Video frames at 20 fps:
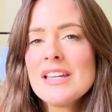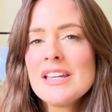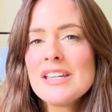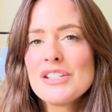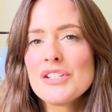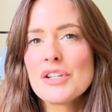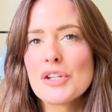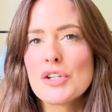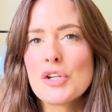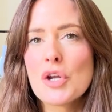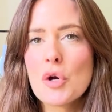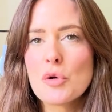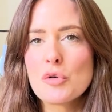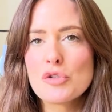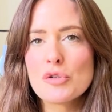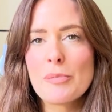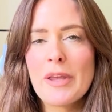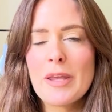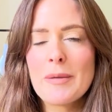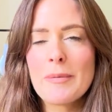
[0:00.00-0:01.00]
You can hold
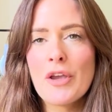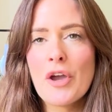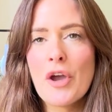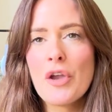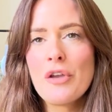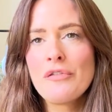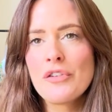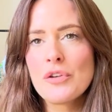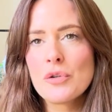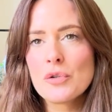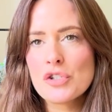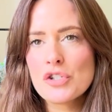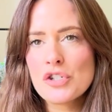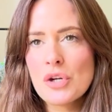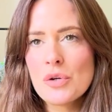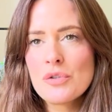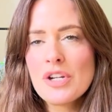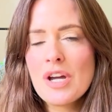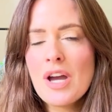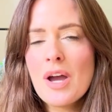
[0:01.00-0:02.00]
your baby over your
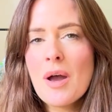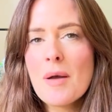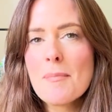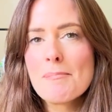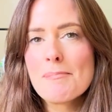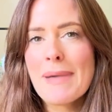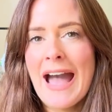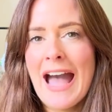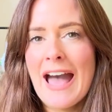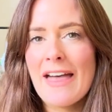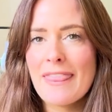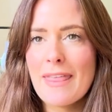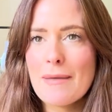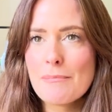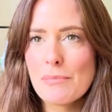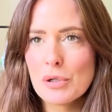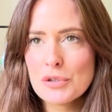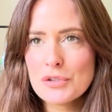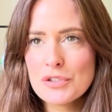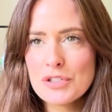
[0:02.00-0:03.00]
shoulder and pat their
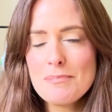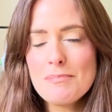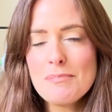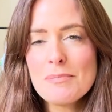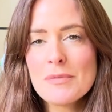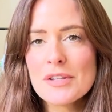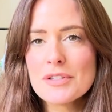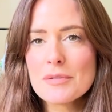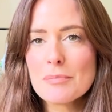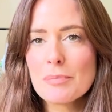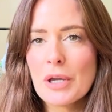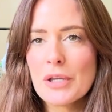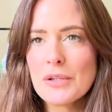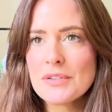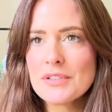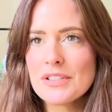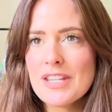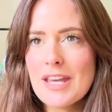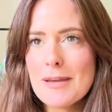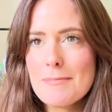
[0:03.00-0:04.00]
bottom as opposed
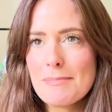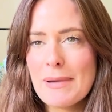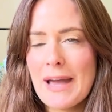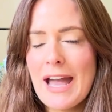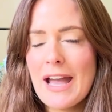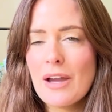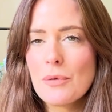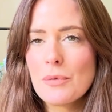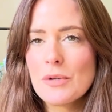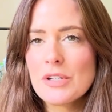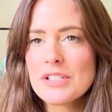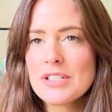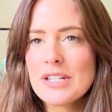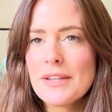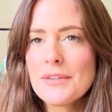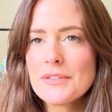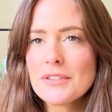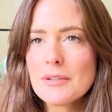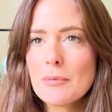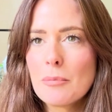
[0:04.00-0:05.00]
to their back, which
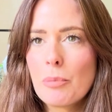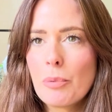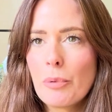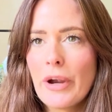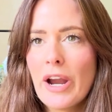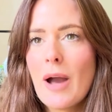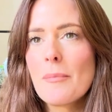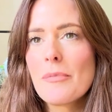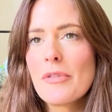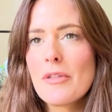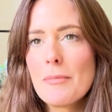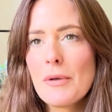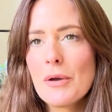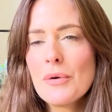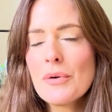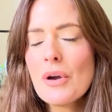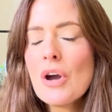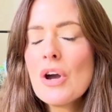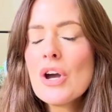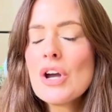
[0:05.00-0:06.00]
tends to bring up the
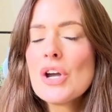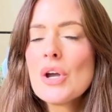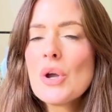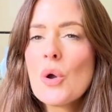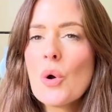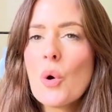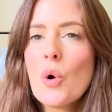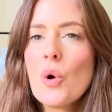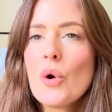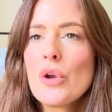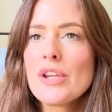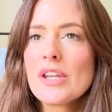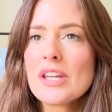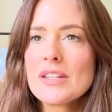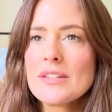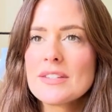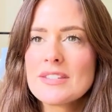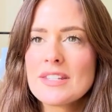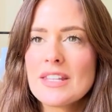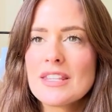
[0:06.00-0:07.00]
milk. Or you can
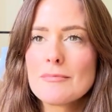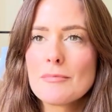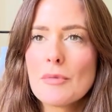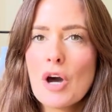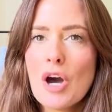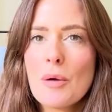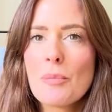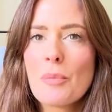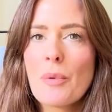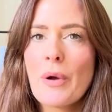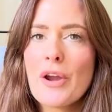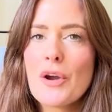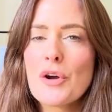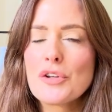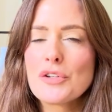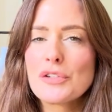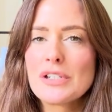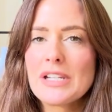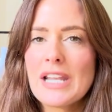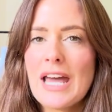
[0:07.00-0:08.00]
sit them upright on
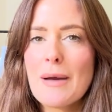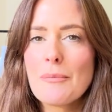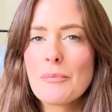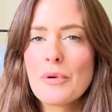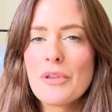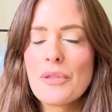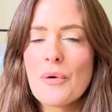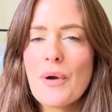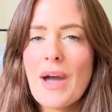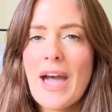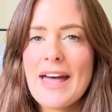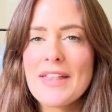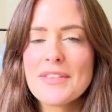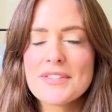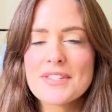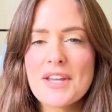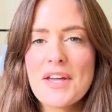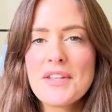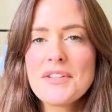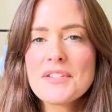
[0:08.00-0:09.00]
your lap with your hands
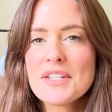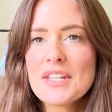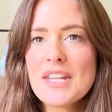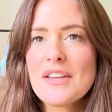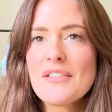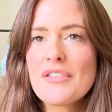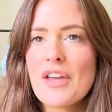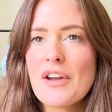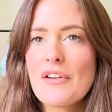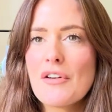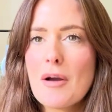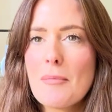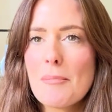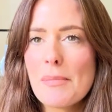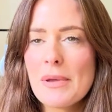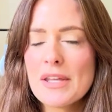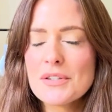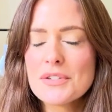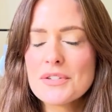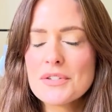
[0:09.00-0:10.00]
underneath their
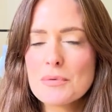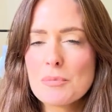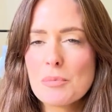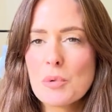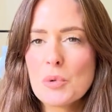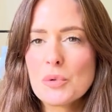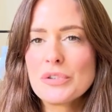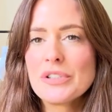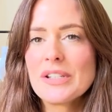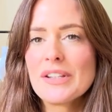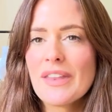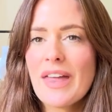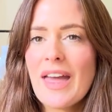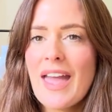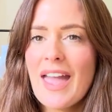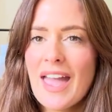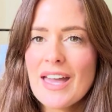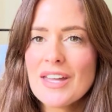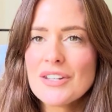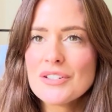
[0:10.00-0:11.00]
armpits, supporting their
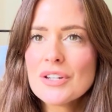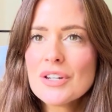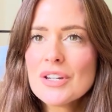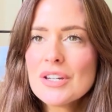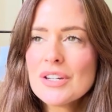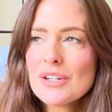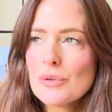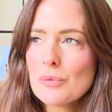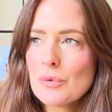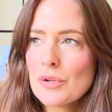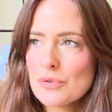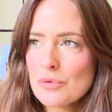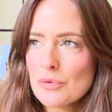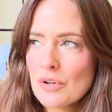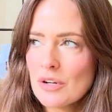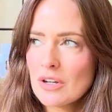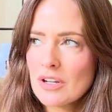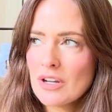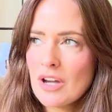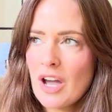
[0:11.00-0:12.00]
head, which will
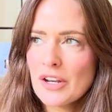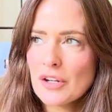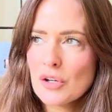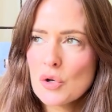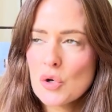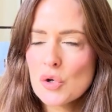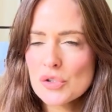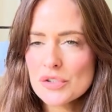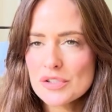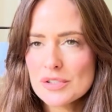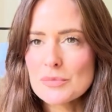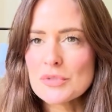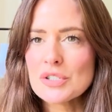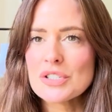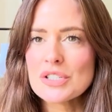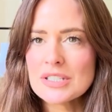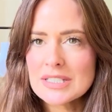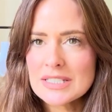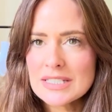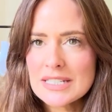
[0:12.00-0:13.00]
kind of cause them to
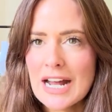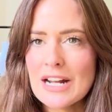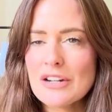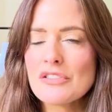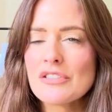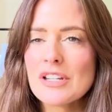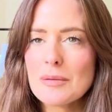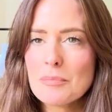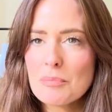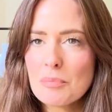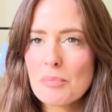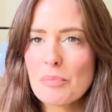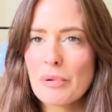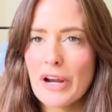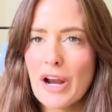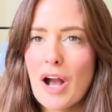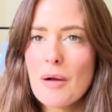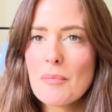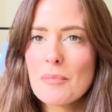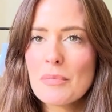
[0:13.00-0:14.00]
just naturally
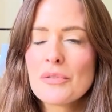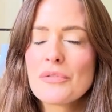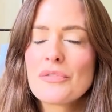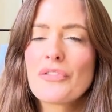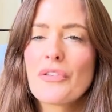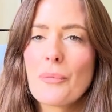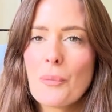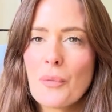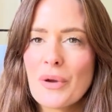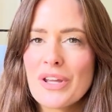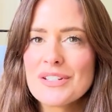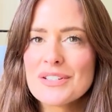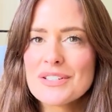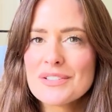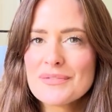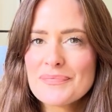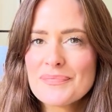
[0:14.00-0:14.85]
bring up some wind.